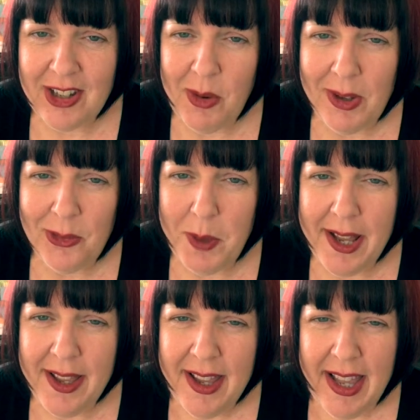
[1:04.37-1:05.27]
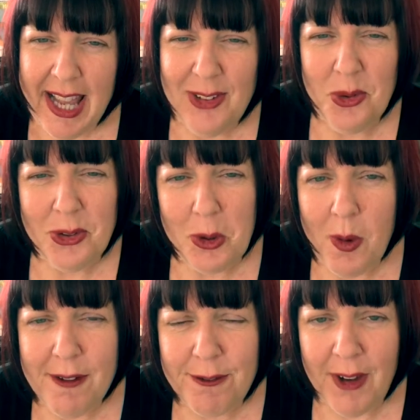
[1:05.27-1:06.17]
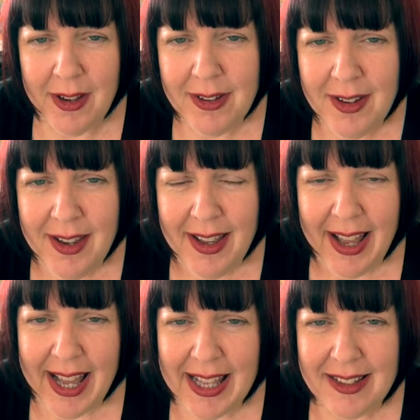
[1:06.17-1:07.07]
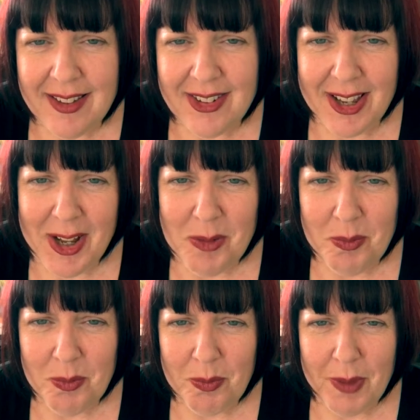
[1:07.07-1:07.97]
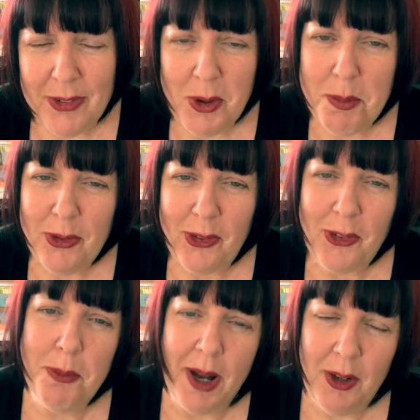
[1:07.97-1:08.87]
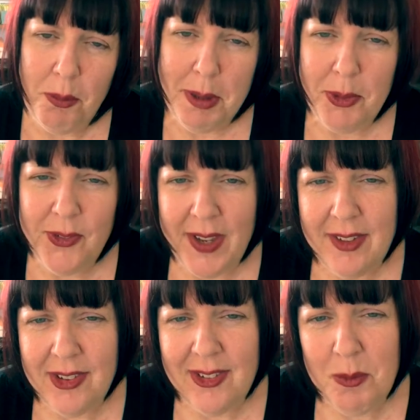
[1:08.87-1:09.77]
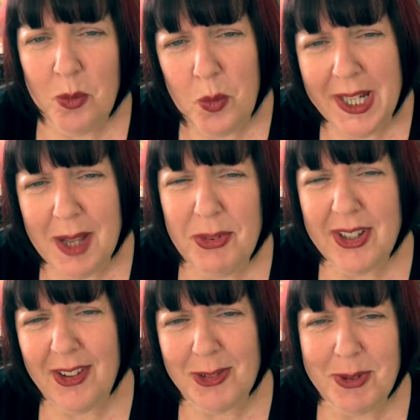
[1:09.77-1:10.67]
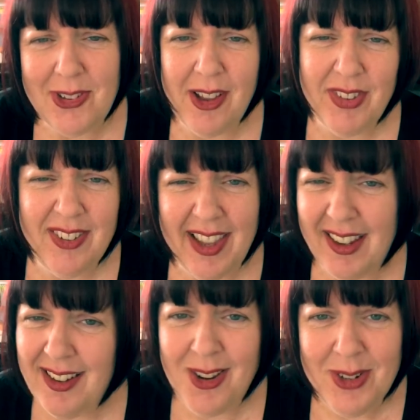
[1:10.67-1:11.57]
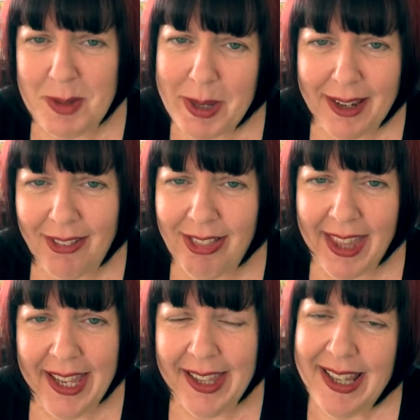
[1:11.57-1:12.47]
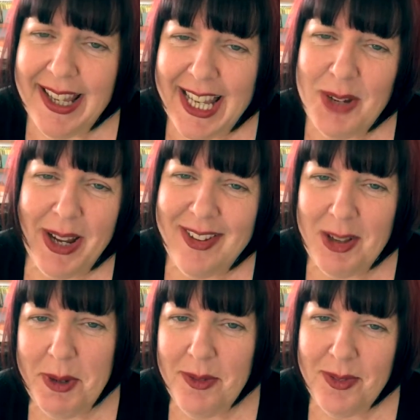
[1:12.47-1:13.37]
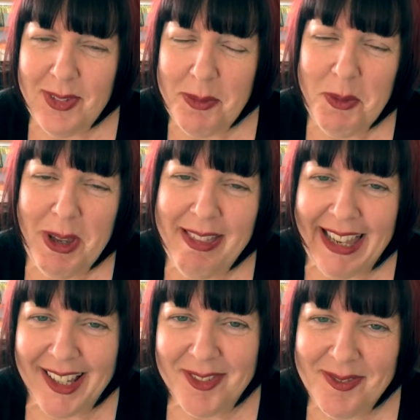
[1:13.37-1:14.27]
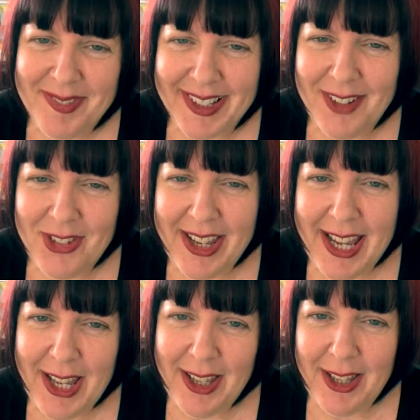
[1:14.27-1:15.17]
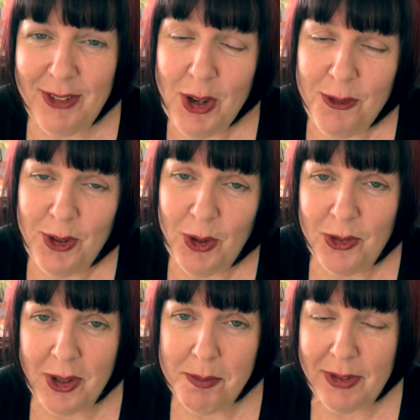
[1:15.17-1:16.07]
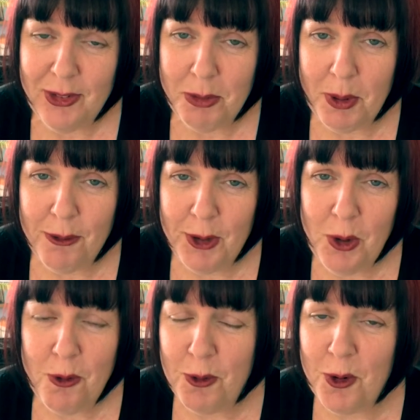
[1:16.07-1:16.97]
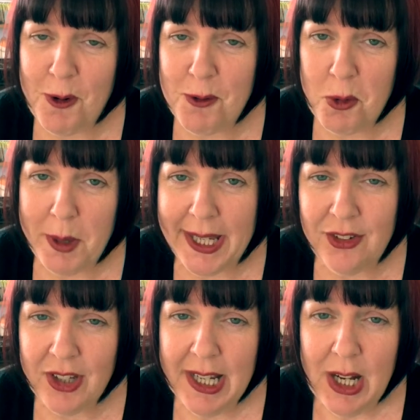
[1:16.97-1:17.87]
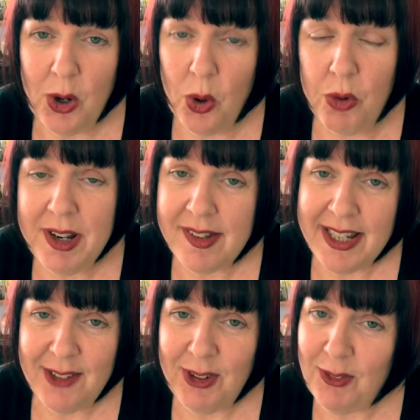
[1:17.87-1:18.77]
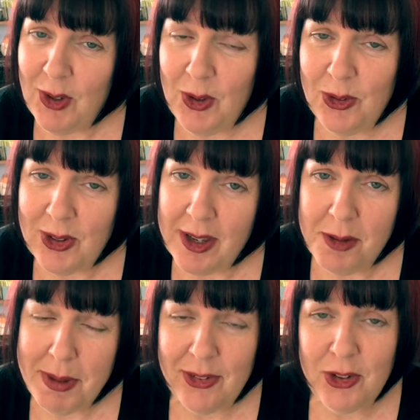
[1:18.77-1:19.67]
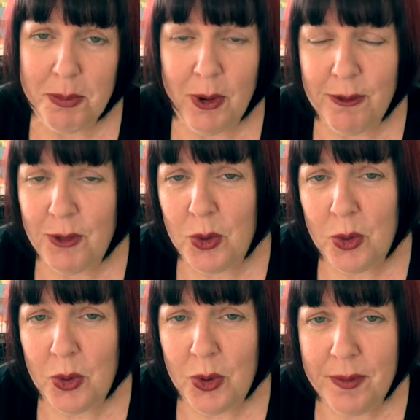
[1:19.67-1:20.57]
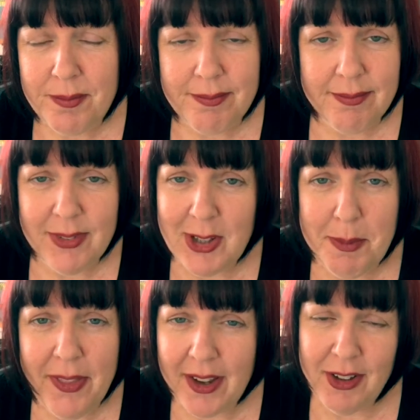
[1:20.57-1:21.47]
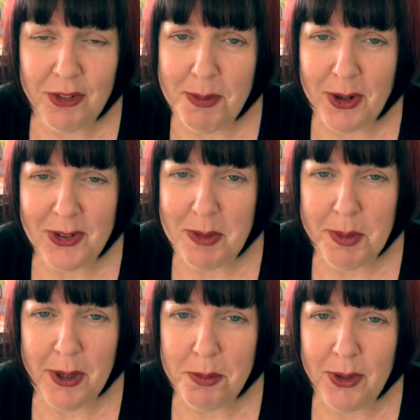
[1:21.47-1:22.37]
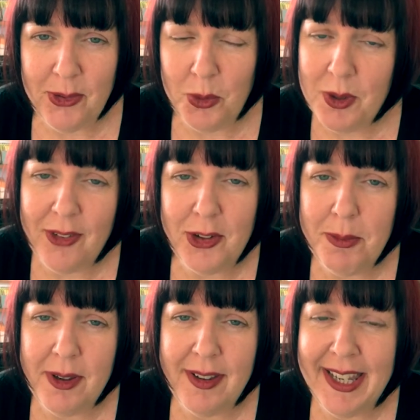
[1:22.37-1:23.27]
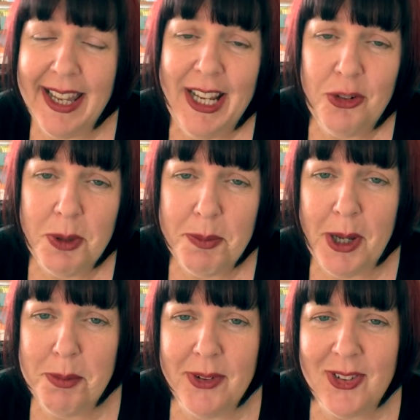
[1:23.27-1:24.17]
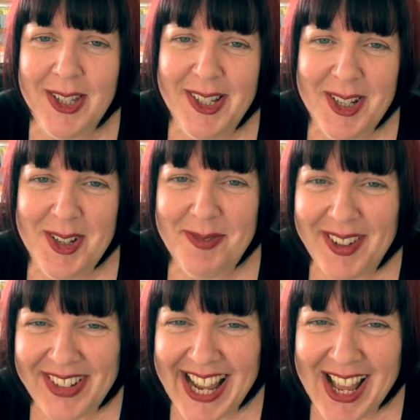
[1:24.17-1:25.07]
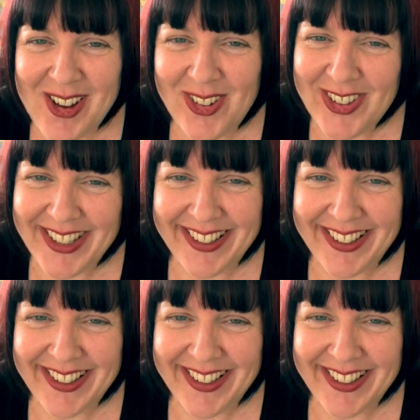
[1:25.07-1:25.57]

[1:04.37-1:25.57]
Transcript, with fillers: to go elsewhere. It's also quite fun and um, and so it puts a smile on people's faces. And when it comes to customer service, that can only be a good thing. Anyway, tell me tell me what you think. I'd love to hear if you've used a messenger bot for your 404 page, or indeed if you've used a messenger bot for some other kind of marketing purpose or customer engagement purpose. Bye for now.